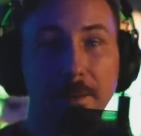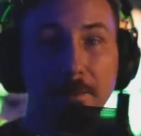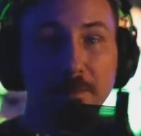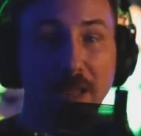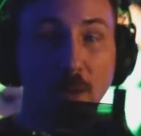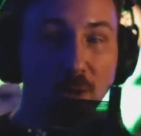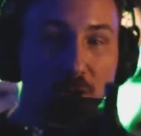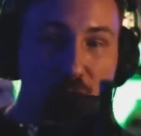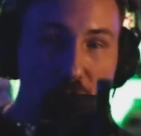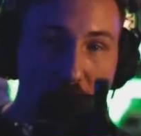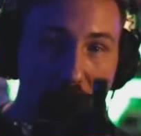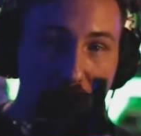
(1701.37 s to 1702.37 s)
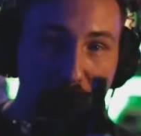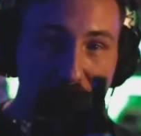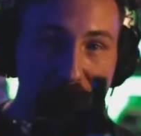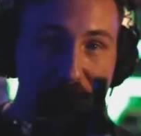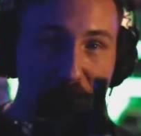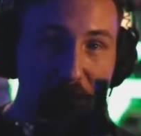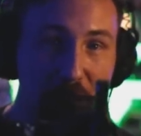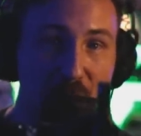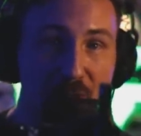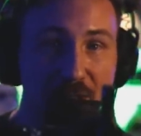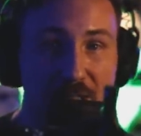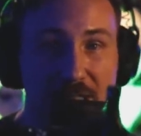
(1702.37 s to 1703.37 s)
And when you talk about this, people
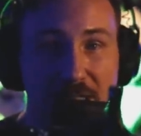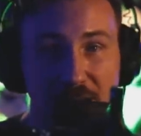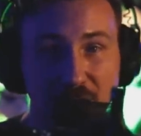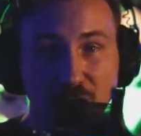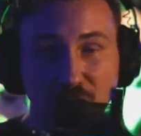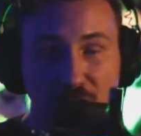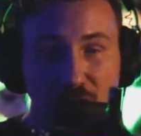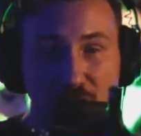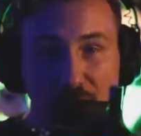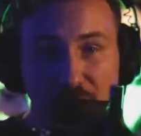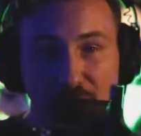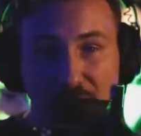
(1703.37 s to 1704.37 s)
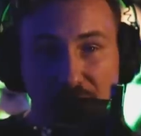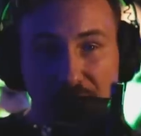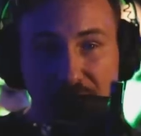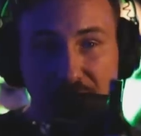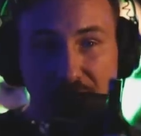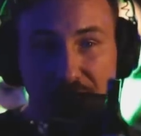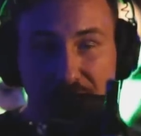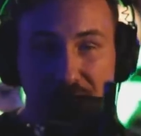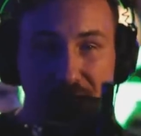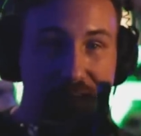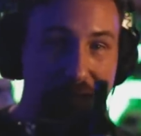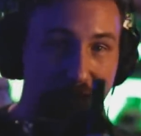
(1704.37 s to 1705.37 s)
think that it, you that it's it's
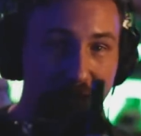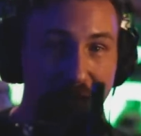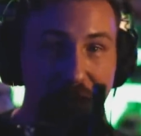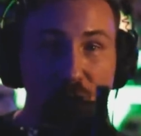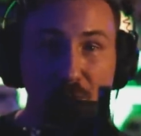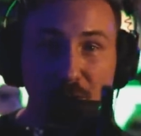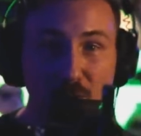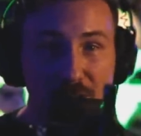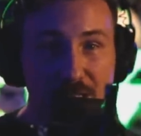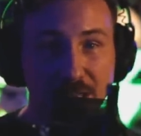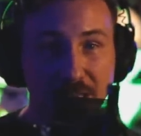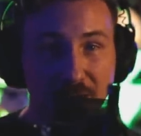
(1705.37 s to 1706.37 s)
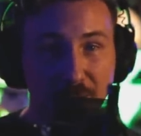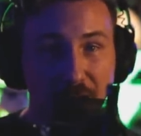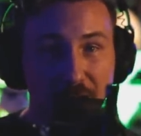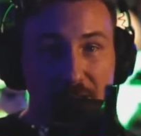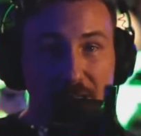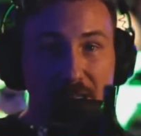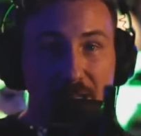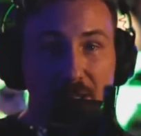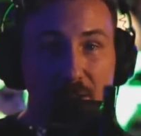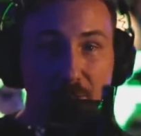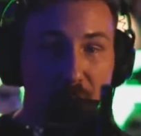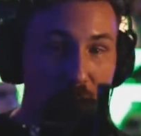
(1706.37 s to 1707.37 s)
scary and nobody wants to think about it.
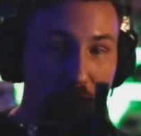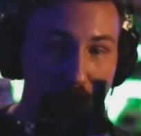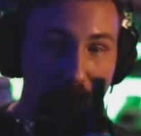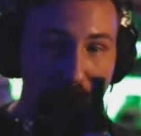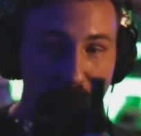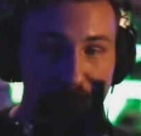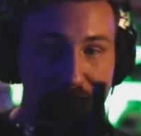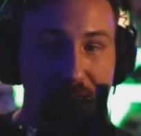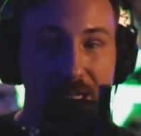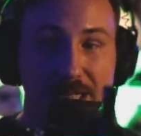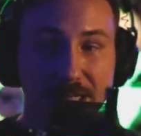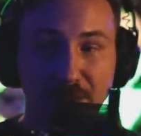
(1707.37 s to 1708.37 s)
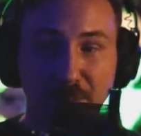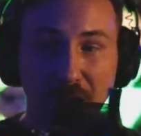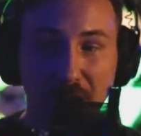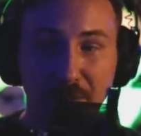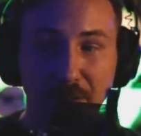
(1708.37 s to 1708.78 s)
But look at all the signs that are popping